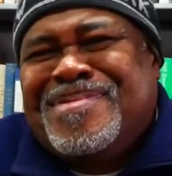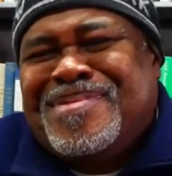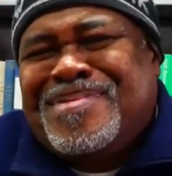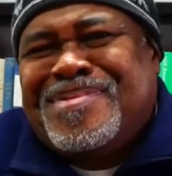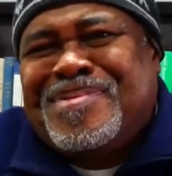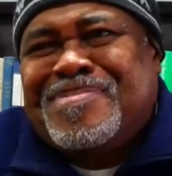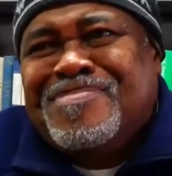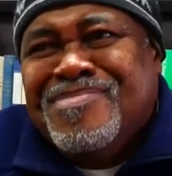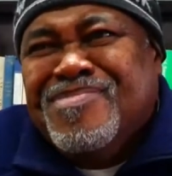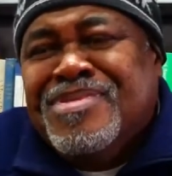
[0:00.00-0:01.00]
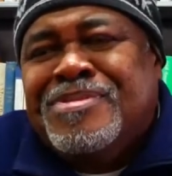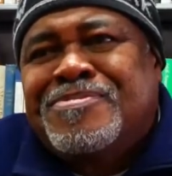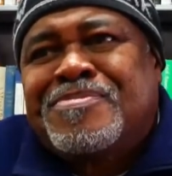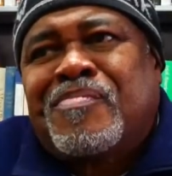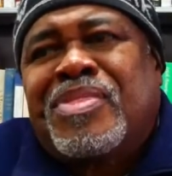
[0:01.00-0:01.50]
So, uh, so
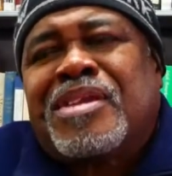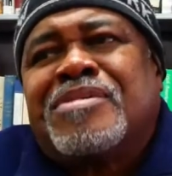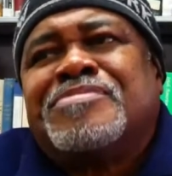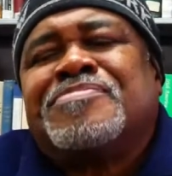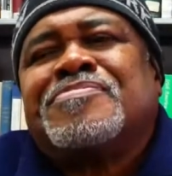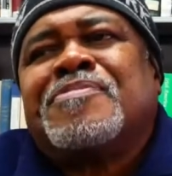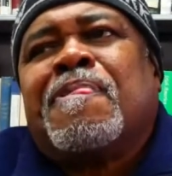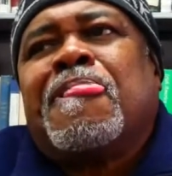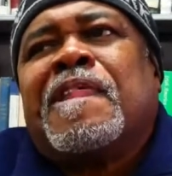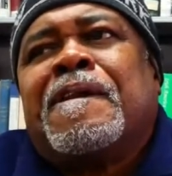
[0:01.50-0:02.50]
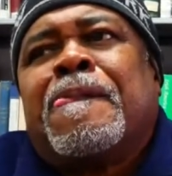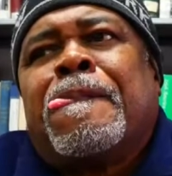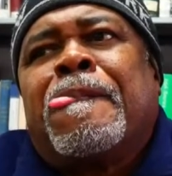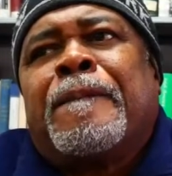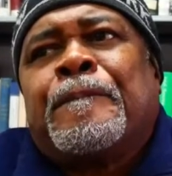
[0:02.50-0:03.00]
what is the? You, you mentioned
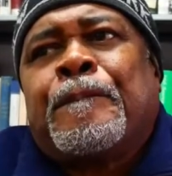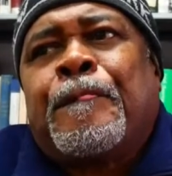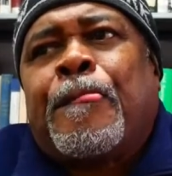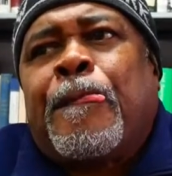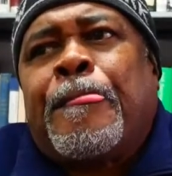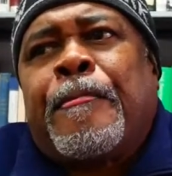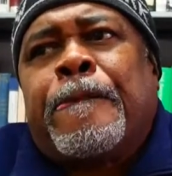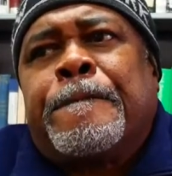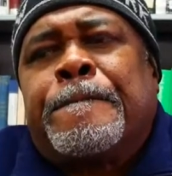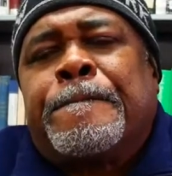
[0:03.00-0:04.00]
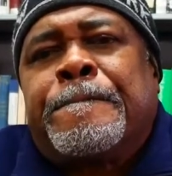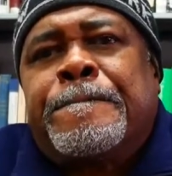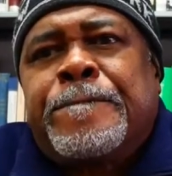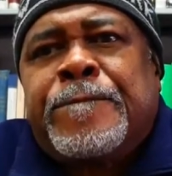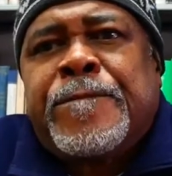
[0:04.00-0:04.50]
a, a, term burner. What's the
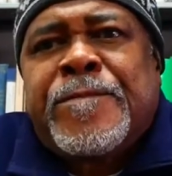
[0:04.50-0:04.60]
burner?